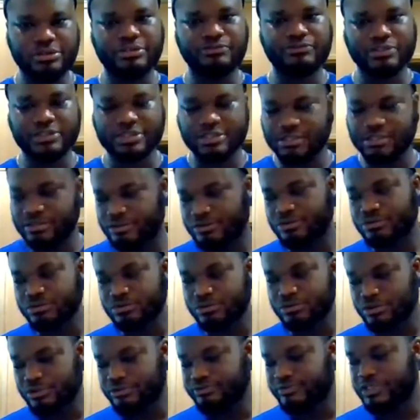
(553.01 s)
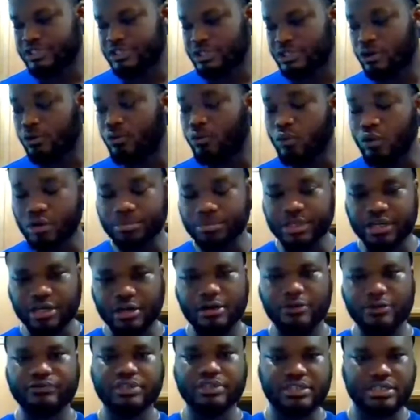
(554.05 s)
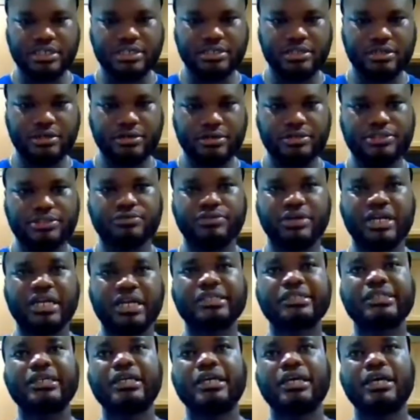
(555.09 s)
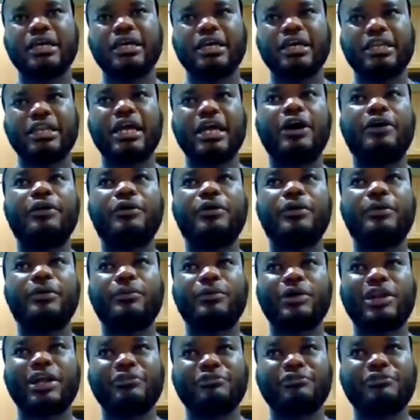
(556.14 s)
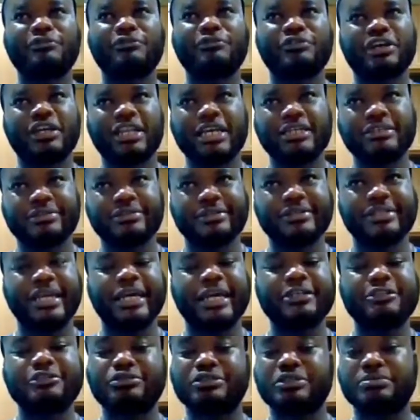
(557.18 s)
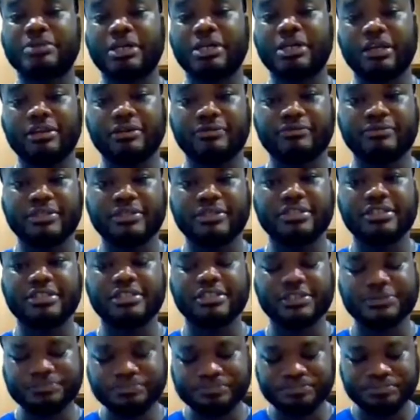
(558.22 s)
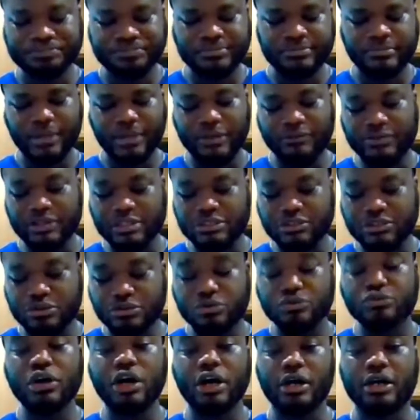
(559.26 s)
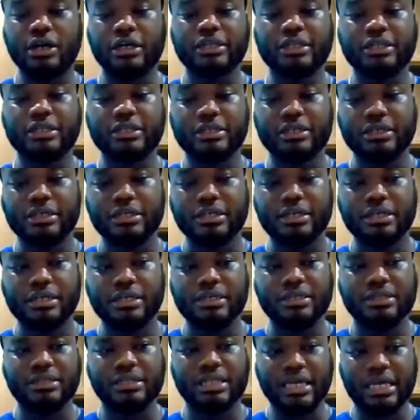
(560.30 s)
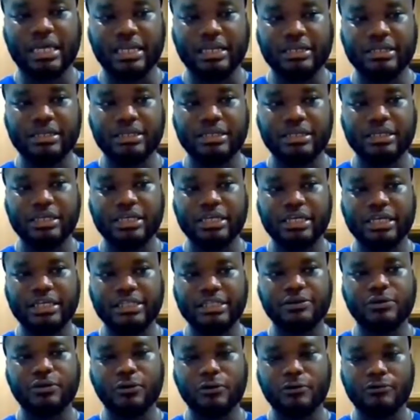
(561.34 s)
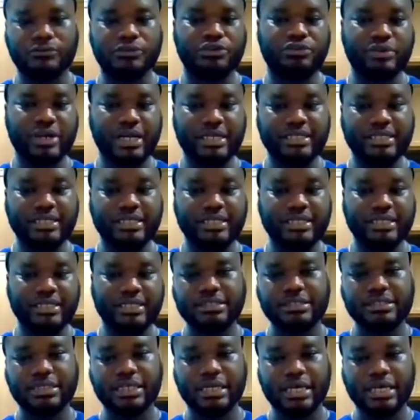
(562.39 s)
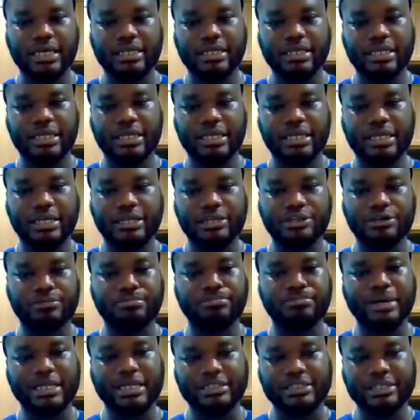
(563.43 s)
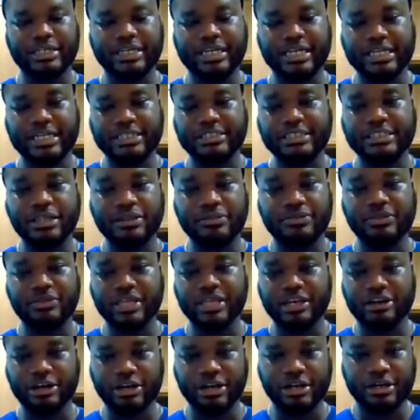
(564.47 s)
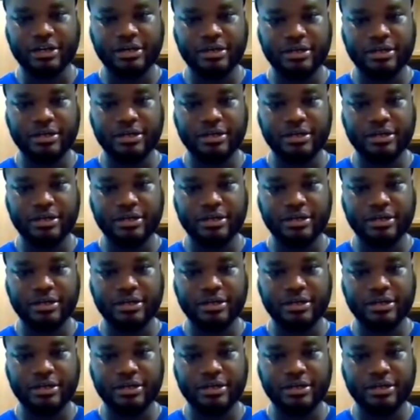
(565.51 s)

If it's not warm enough, it takes longer to rise. Now, what I've realized on the extreme end of it is, if it's too hot, then it over rises and then your batter gets thinner.